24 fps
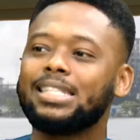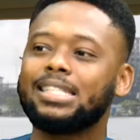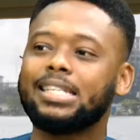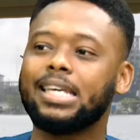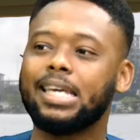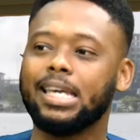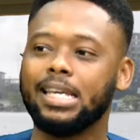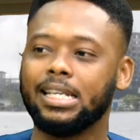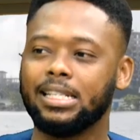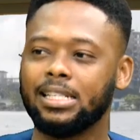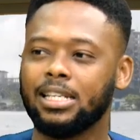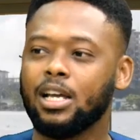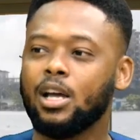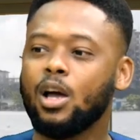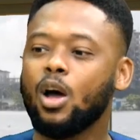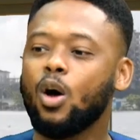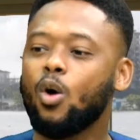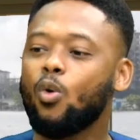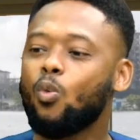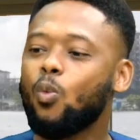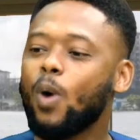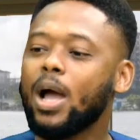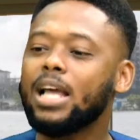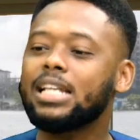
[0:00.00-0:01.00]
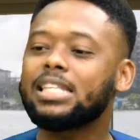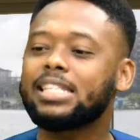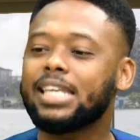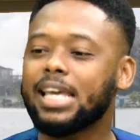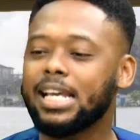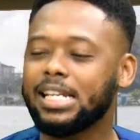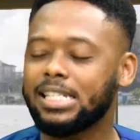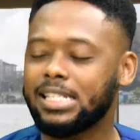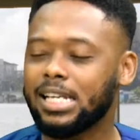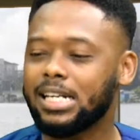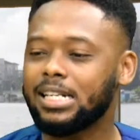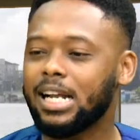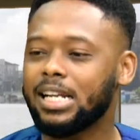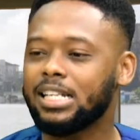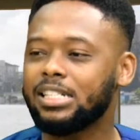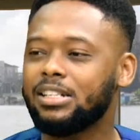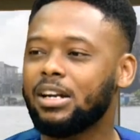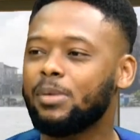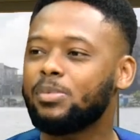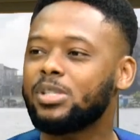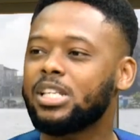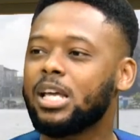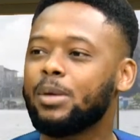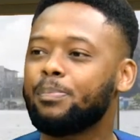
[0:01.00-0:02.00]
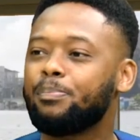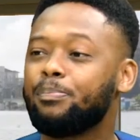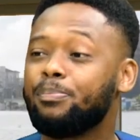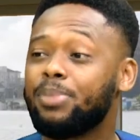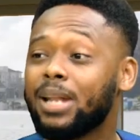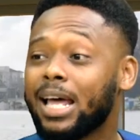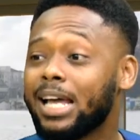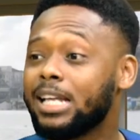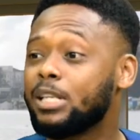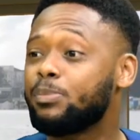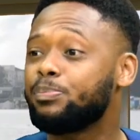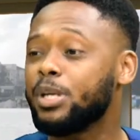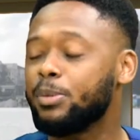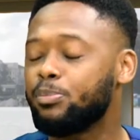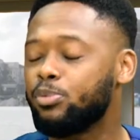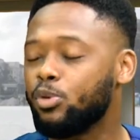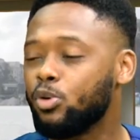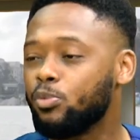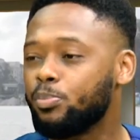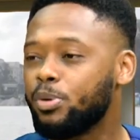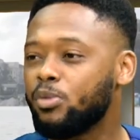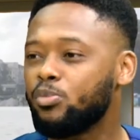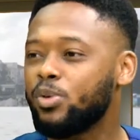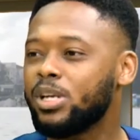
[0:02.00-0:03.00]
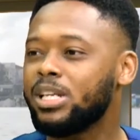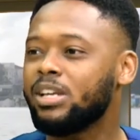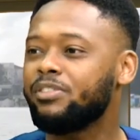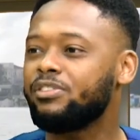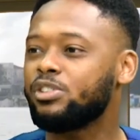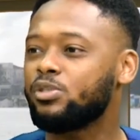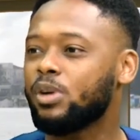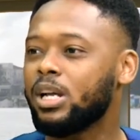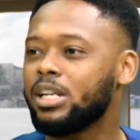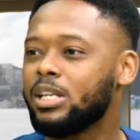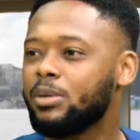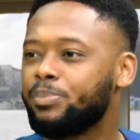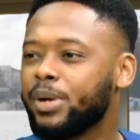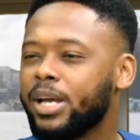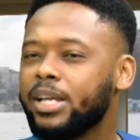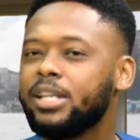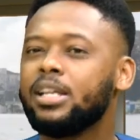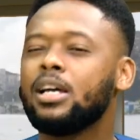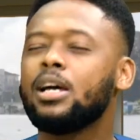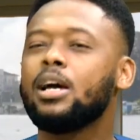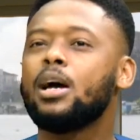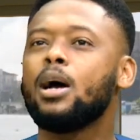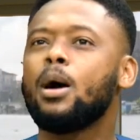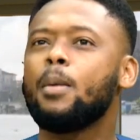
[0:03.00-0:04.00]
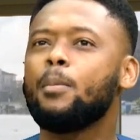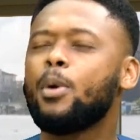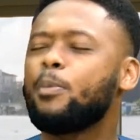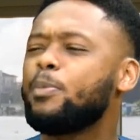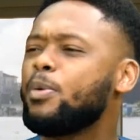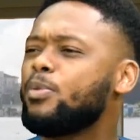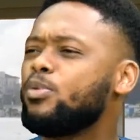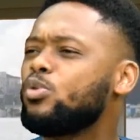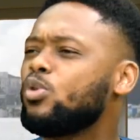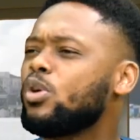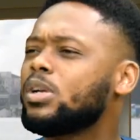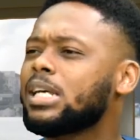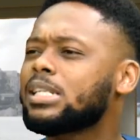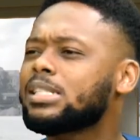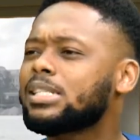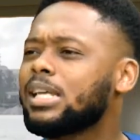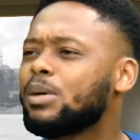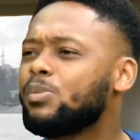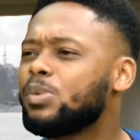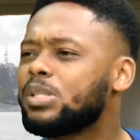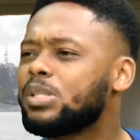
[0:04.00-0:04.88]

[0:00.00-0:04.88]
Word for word: cane. White cane generally they represent blind people, people individually impaired. People don't understand what